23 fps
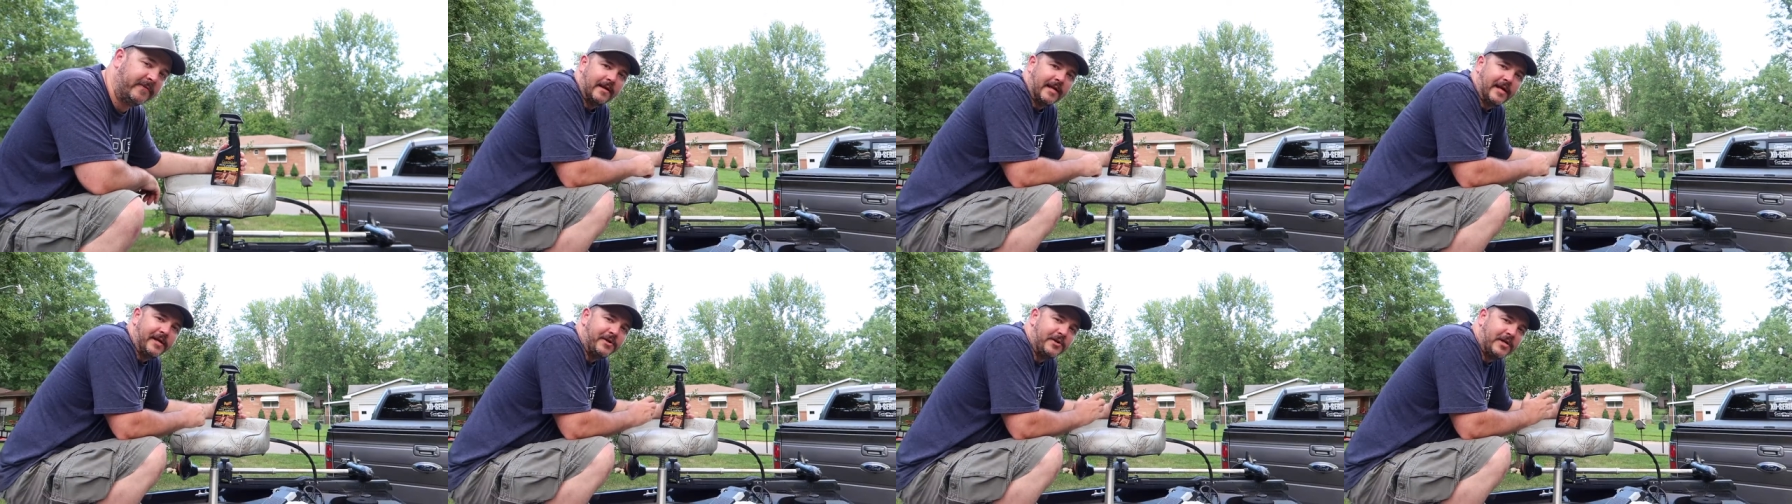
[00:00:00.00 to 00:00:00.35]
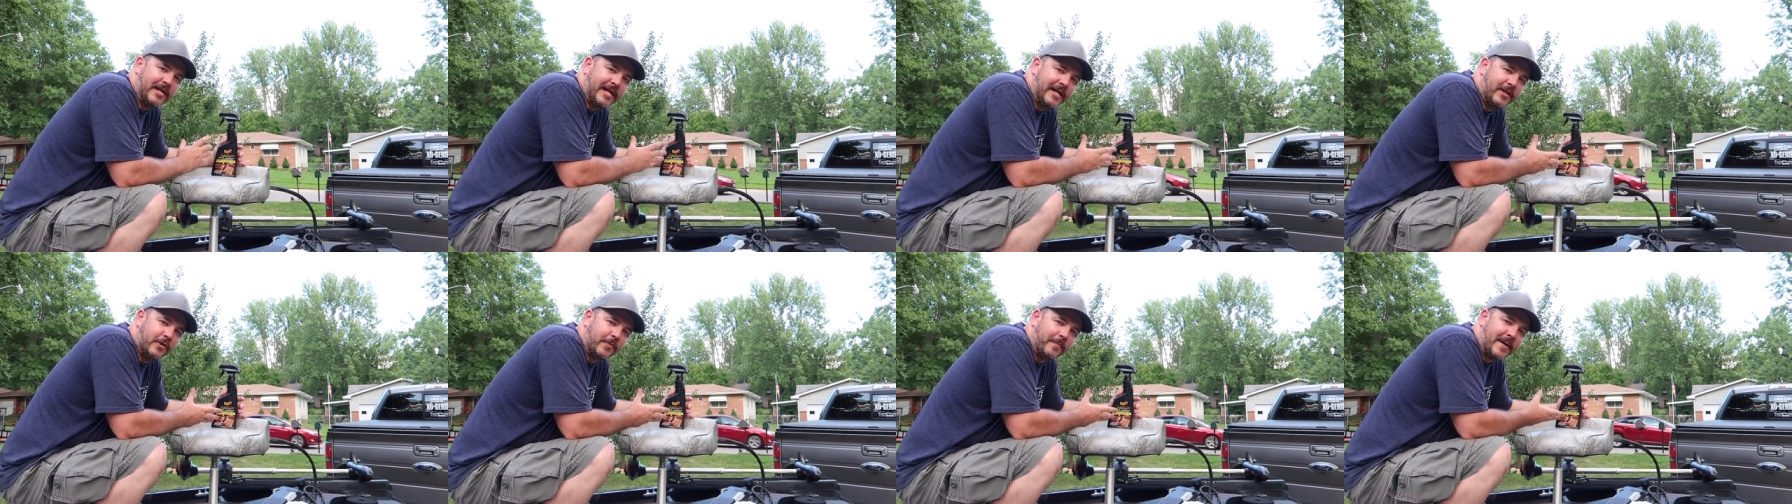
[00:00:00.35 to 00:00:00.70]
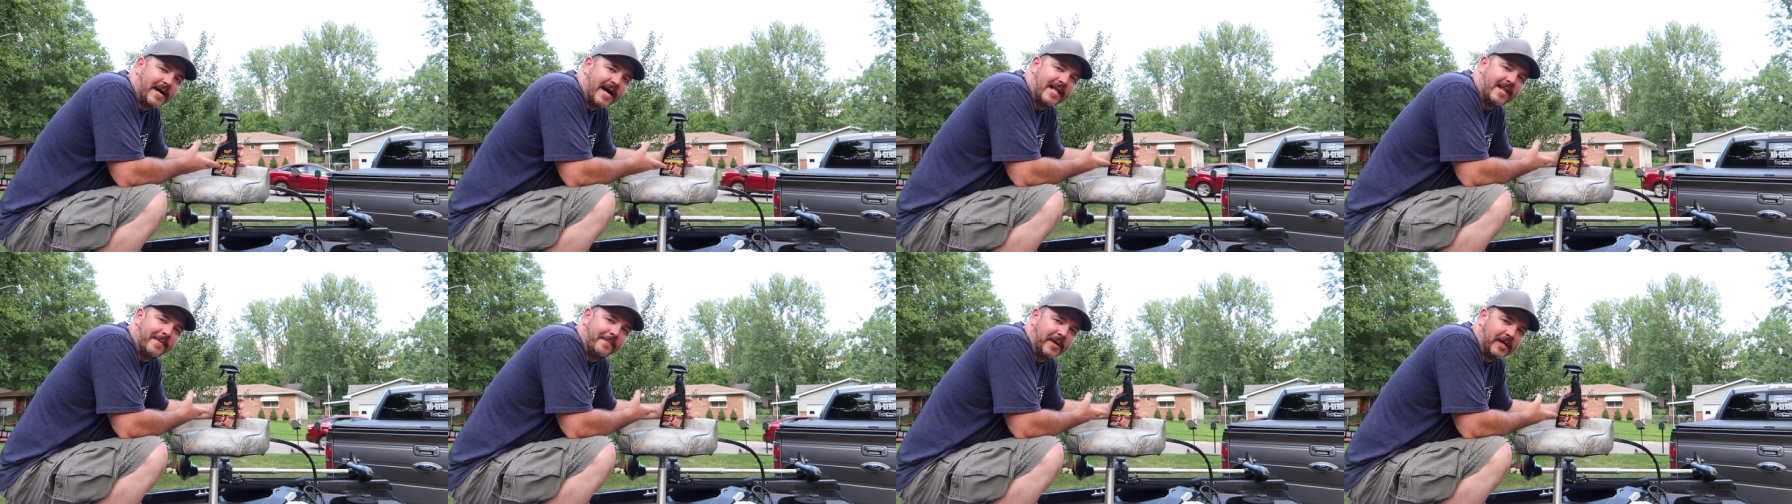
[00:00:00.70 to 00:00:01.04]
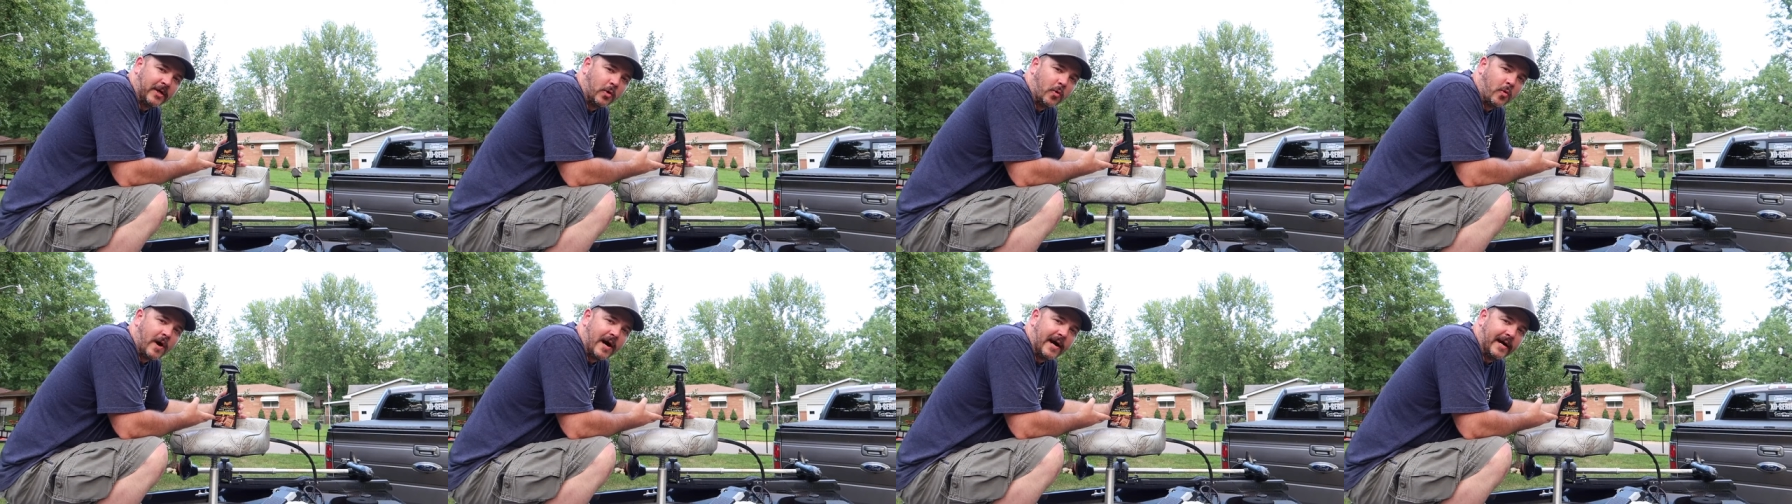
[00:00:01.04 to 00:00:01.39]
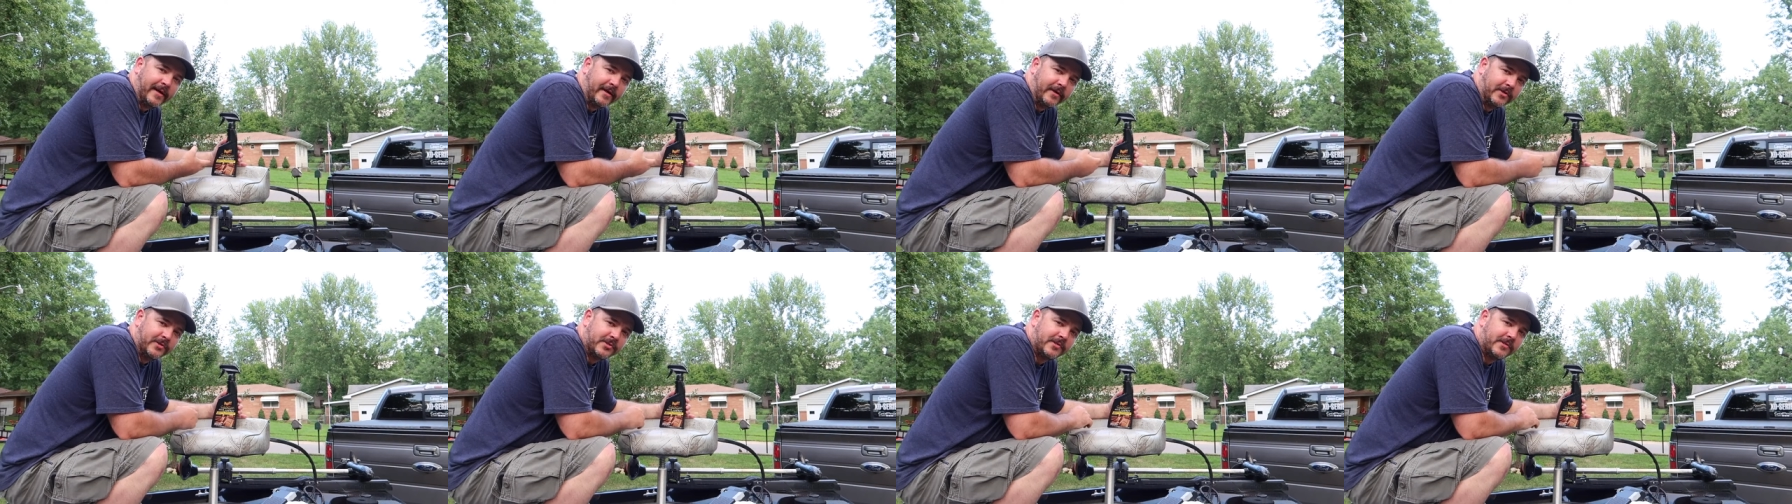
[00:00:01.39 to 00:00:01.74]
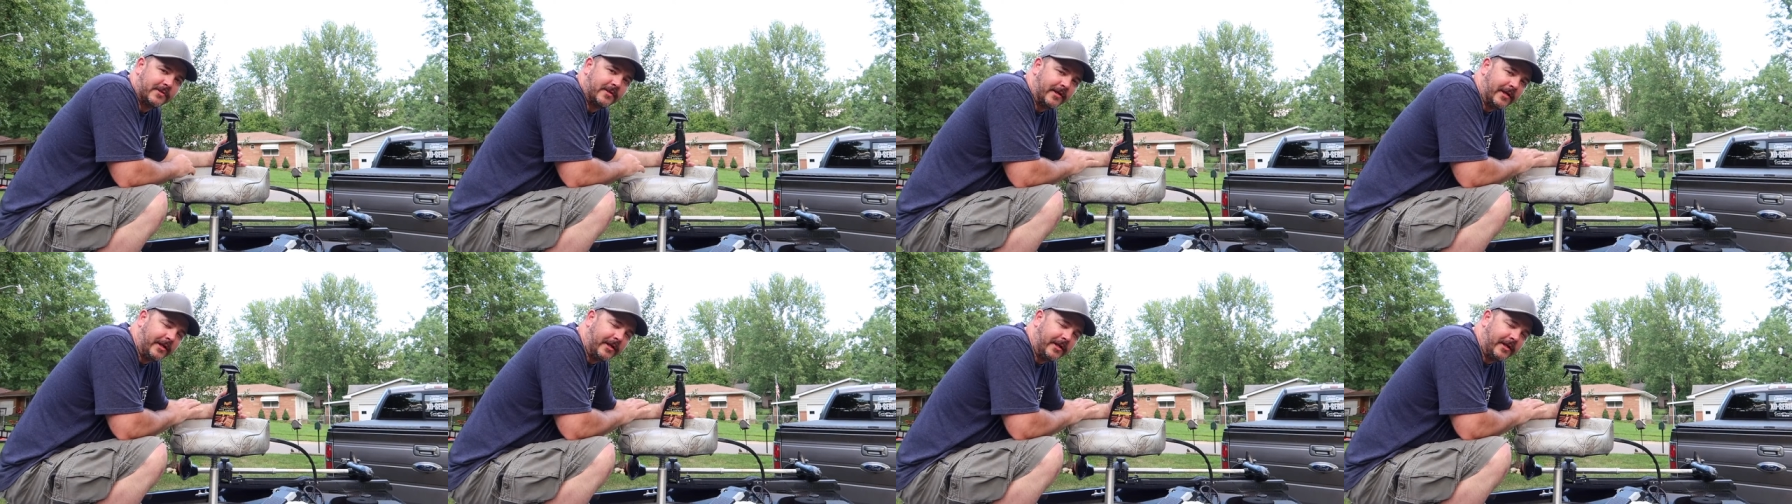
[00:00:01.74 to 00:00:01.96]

Now you can either buy the Meguiar's